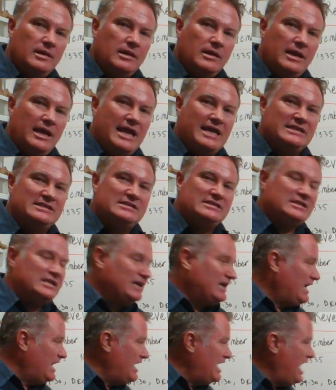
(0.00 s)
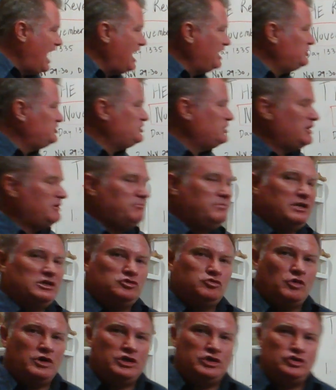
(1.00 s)
is the connection
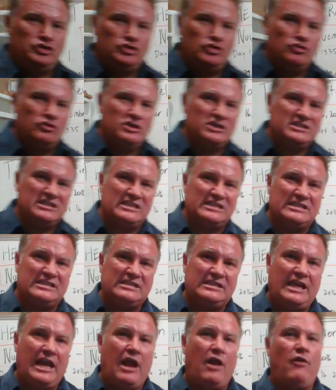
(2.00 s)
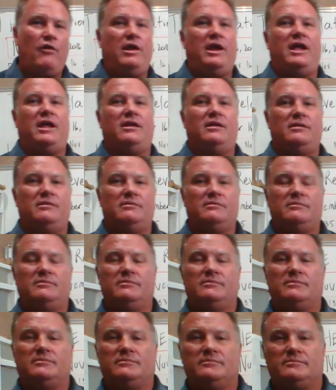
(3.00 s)
between Judas Iscariot,
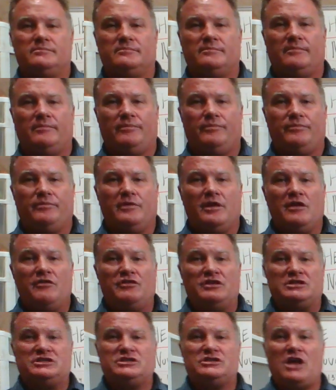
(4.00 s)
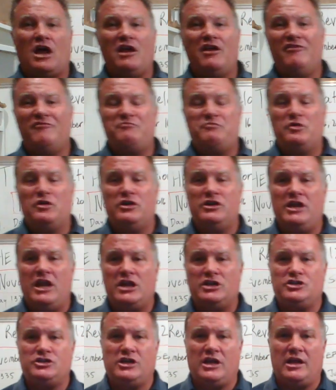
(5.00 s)
the son of
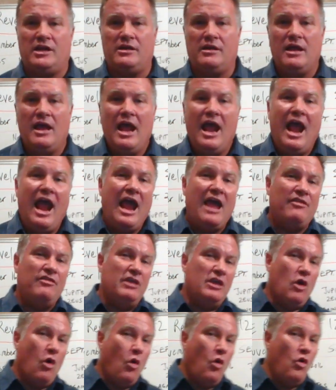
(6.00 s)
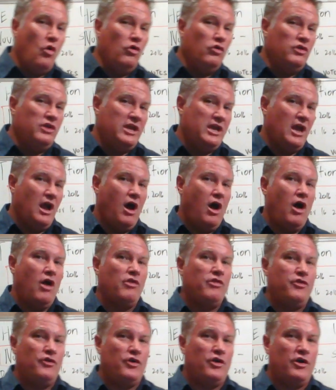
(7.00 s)
perdition, and the only
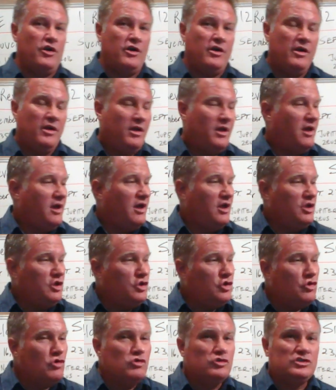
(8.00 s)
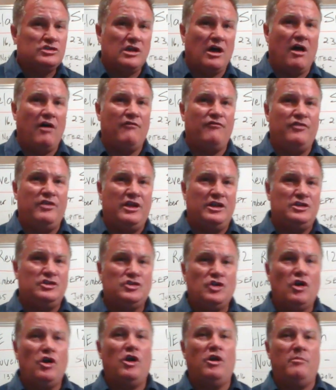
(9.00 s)
other use of the
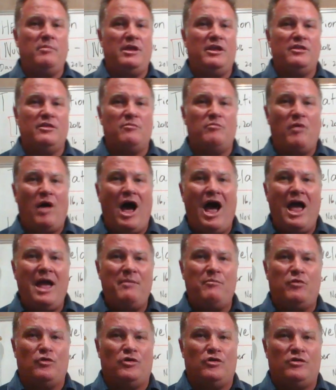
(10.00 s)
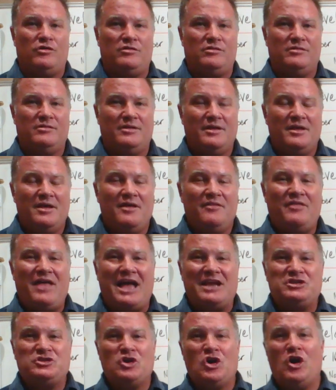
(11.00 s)
term in the Bible.
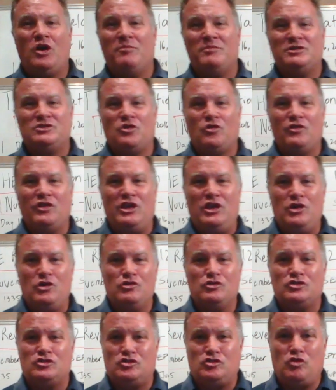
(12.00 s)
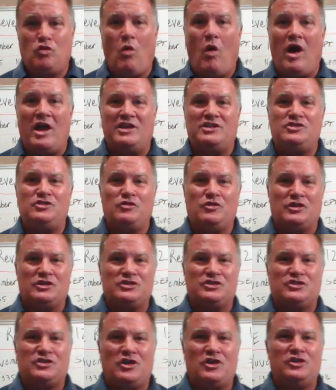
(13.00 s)
That term is only used twice. You can
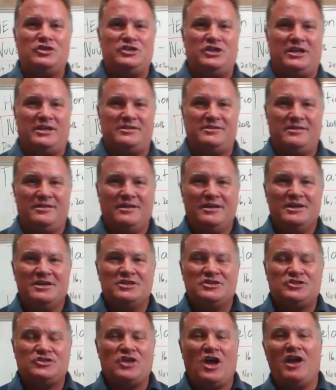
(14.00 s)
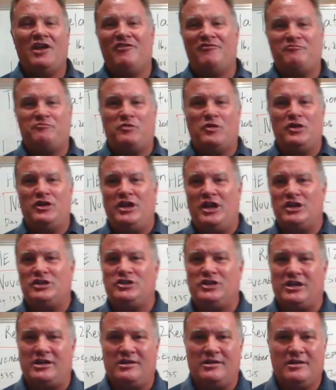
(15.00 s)
search it. Son of
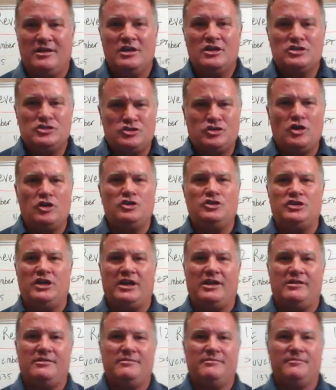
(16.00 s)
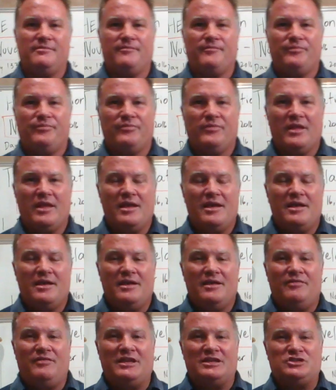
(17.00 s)
perdition. Search it.
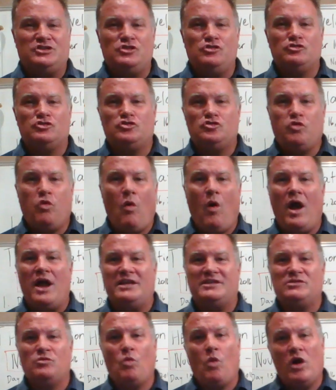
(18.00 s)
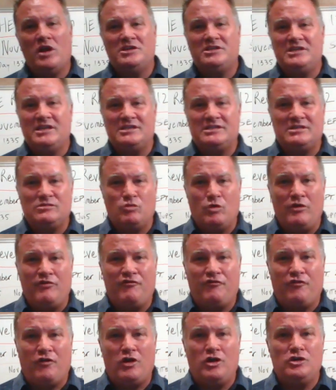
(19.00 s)
That's used twice. Once is
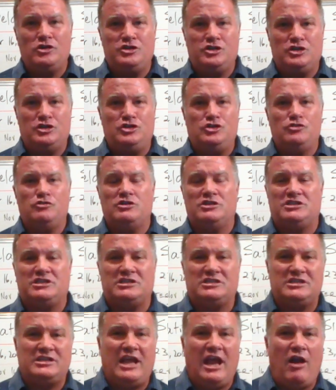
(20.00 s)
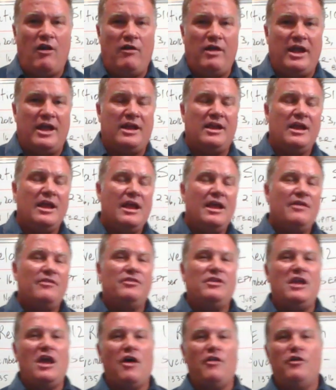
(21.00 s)
referred to Judas Iscariot.
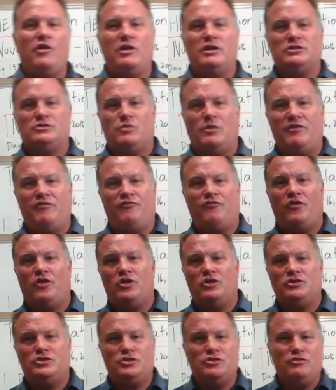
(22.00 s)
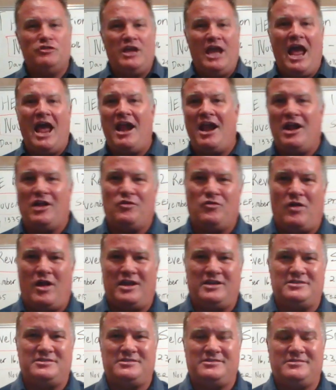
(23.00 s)
The other is referred to the
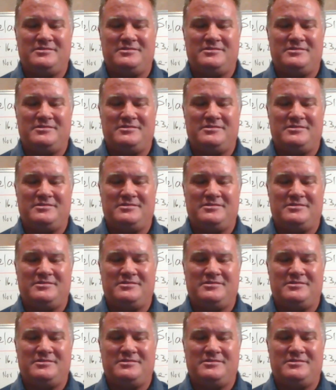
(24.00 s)
Antichrist.